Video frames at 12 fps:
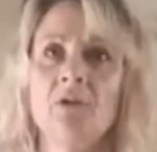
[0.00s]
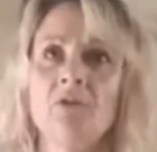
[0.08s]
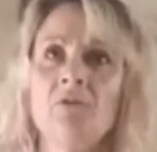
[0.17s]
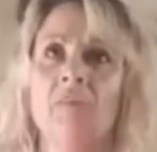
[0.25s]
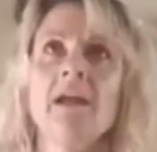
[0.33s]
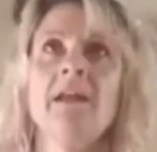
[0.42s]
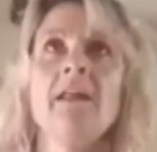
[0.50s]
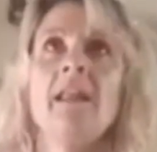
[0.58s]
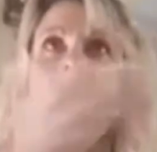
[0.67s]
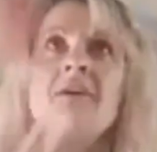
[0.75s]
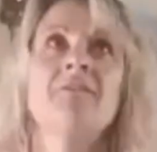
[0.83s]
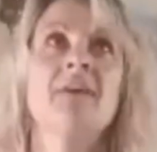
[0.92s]
Right,
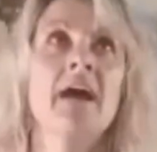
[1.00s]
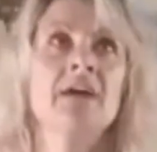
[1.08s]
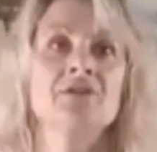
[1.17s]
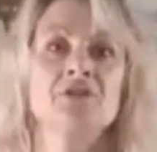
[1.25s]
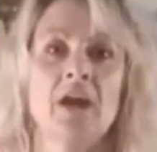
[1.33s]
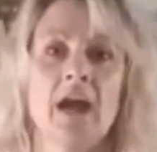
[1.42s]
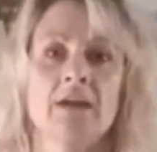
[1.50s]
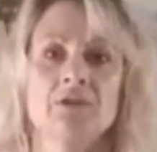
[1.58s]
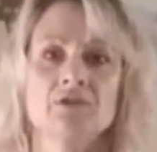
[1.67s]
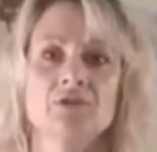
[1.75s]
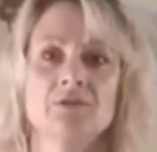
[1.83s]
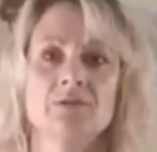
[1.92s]
left, catch,
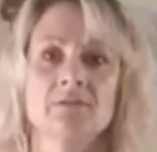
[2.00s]
catch.